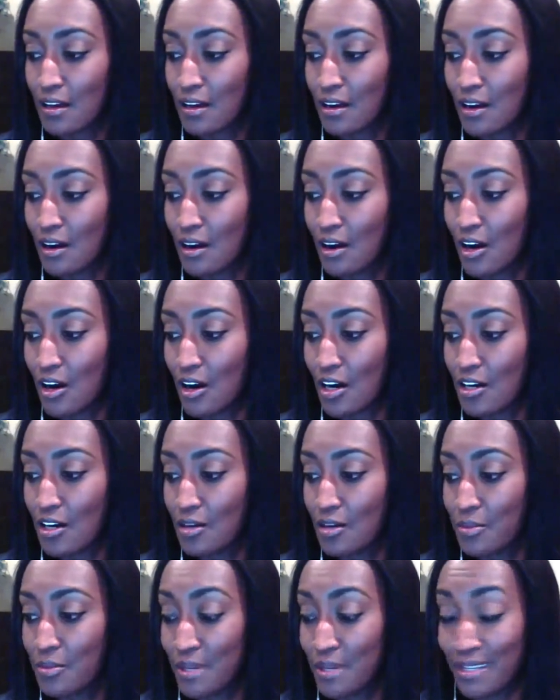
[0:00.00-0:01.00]
are
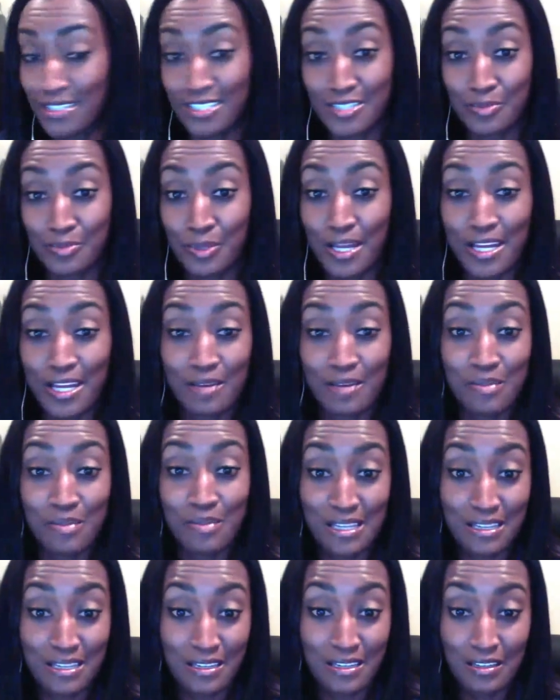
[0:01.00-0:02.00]
being just plain
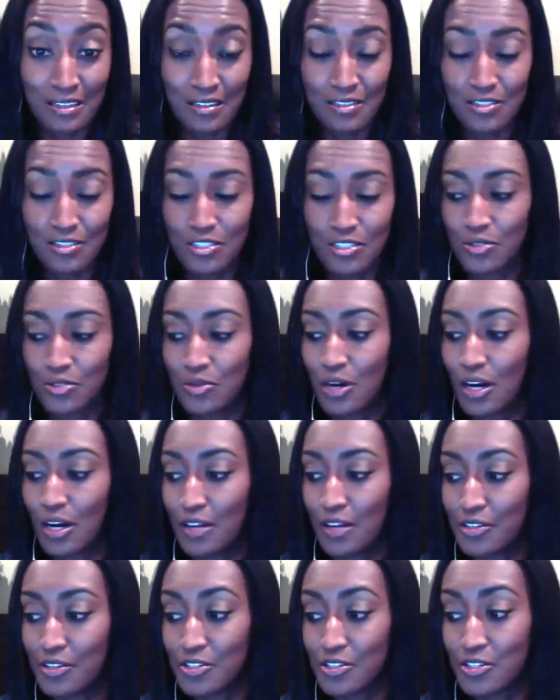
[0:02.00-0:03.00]
mean to
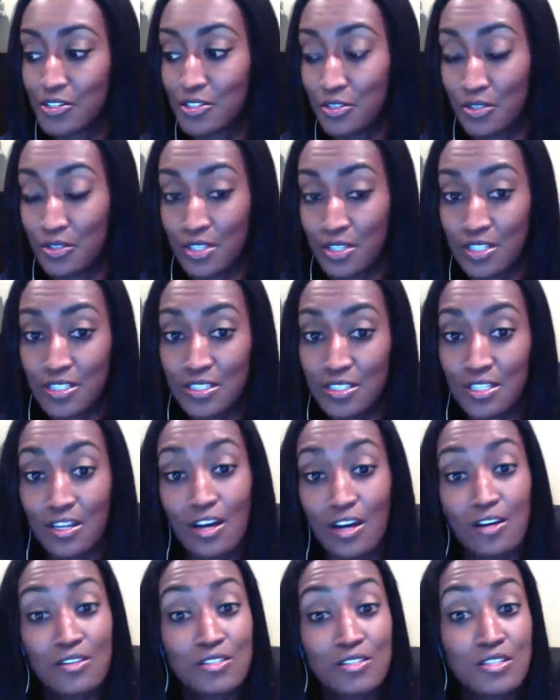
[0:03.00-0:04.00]
other students and
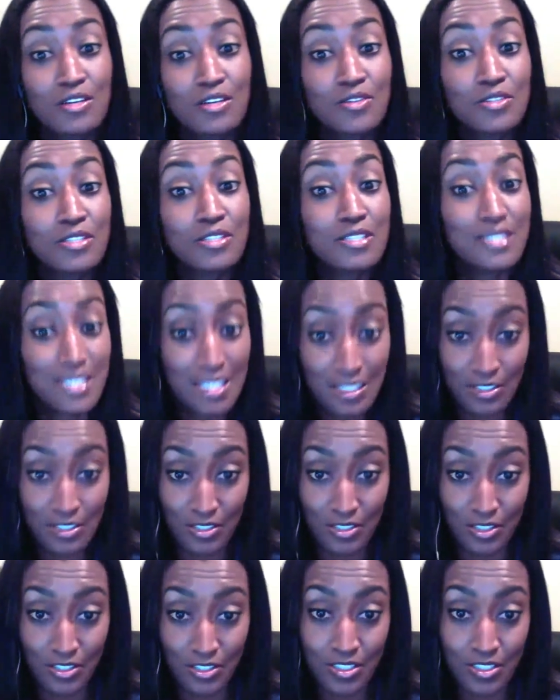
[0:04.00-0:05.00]
also to
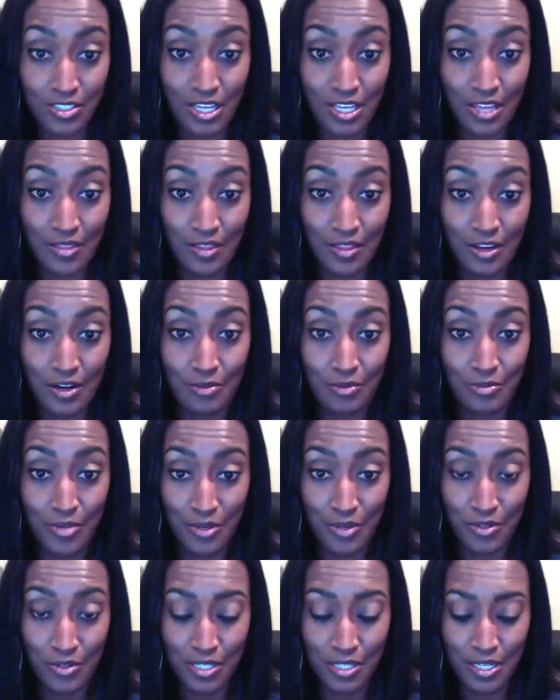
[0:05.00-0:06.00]
teachers in their
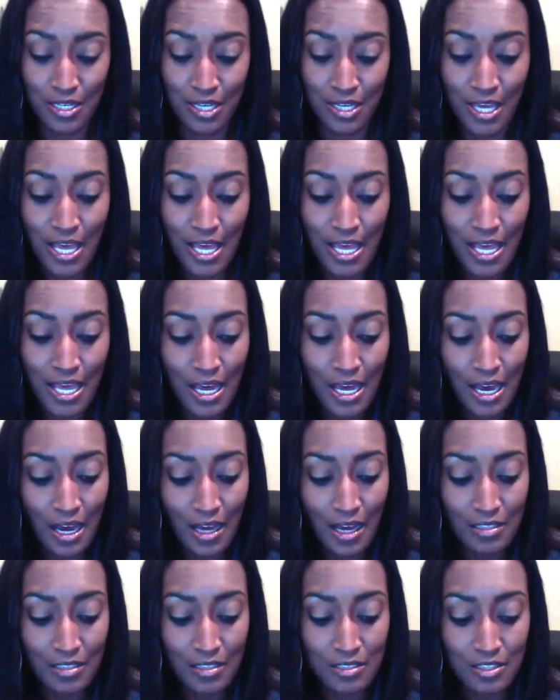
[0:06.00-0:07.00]
building.
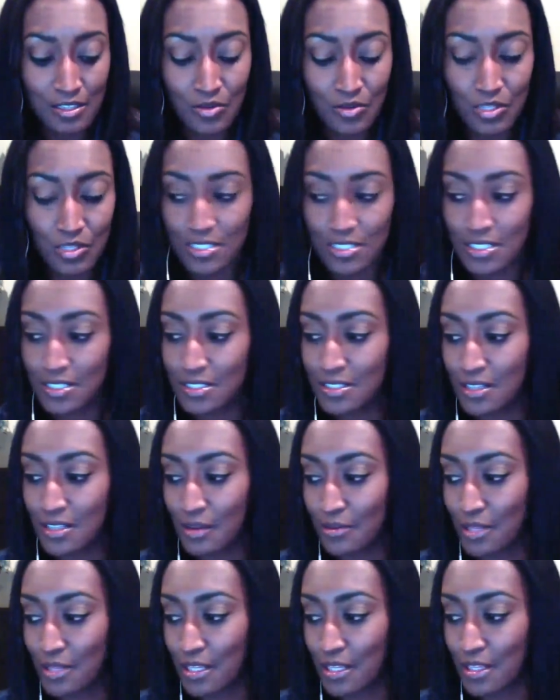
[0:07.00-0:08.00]
So this is
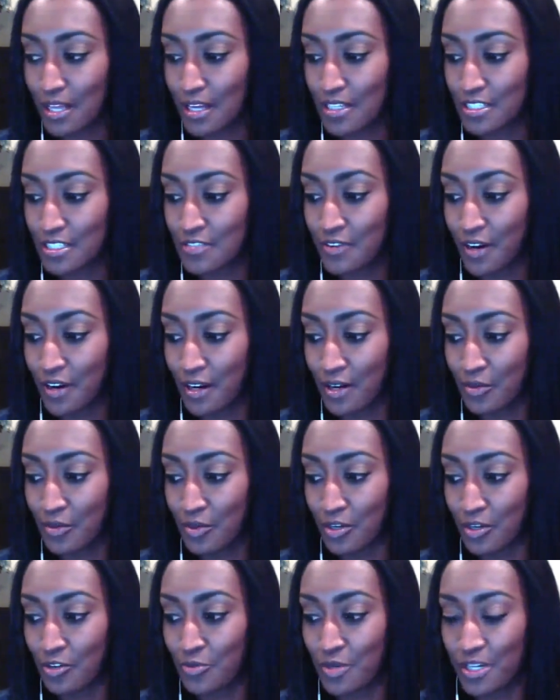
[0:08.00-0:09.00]
something that is very
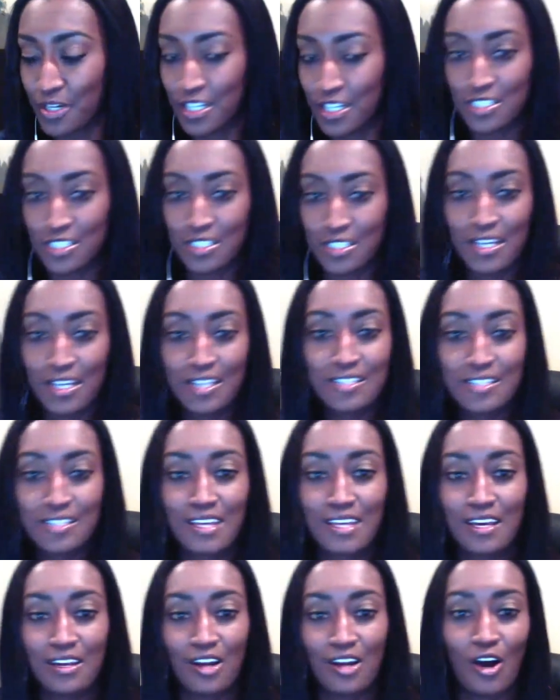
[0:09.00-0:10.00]
real because kids
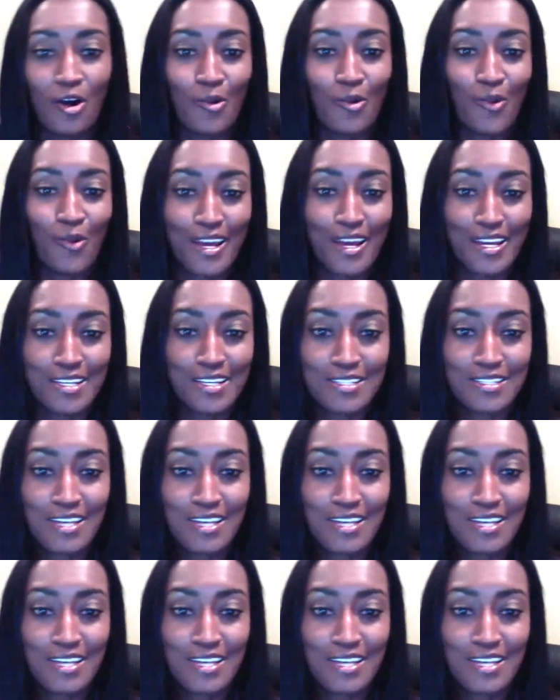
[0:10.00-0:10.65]
can't always